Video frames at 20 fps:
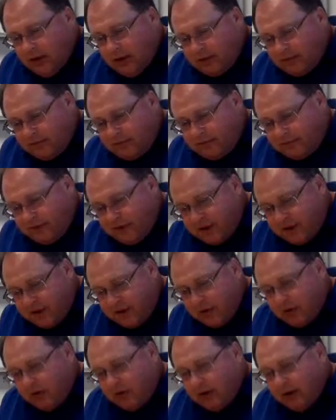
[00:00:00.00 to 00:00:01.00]

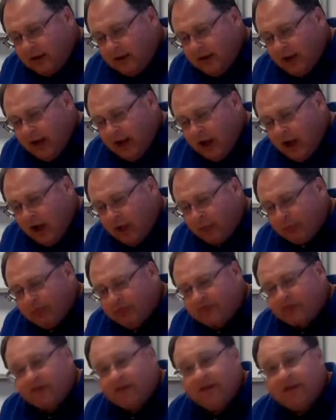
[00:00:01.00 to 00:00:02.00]
Fear,
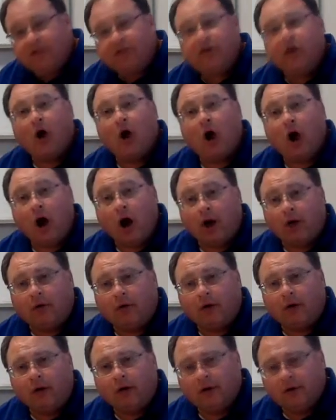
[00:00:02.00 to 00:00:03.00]
helplessness,
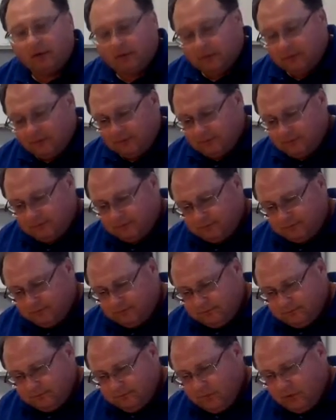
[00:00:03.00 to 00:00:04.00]
horror.
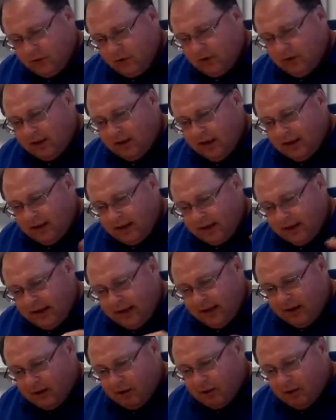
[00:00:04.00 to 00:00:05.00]
Okay,
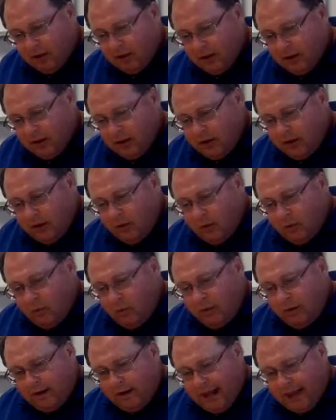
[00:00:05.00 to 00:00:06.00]
now,
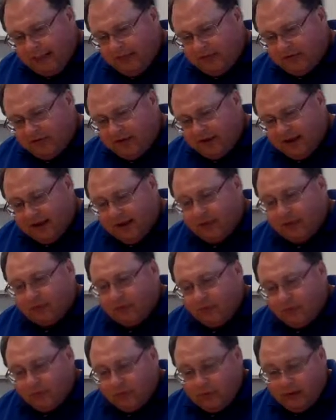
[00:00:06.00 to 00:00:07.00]
what happens
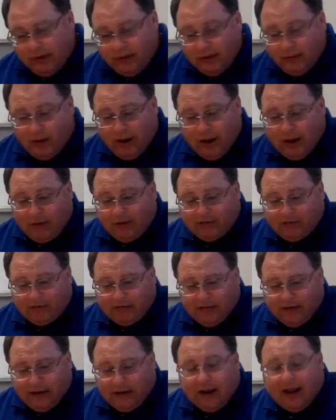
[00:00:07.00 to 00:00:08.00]
again? How's
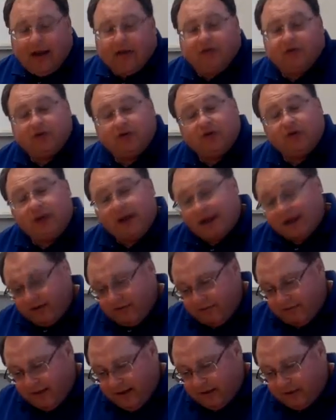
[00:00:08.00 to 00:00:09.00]
a traumatic
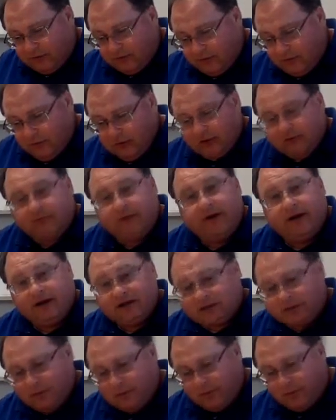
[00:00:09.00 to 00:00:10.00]
event
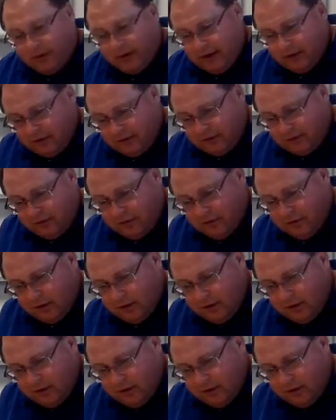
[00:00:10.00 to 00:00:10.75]
re-experienced?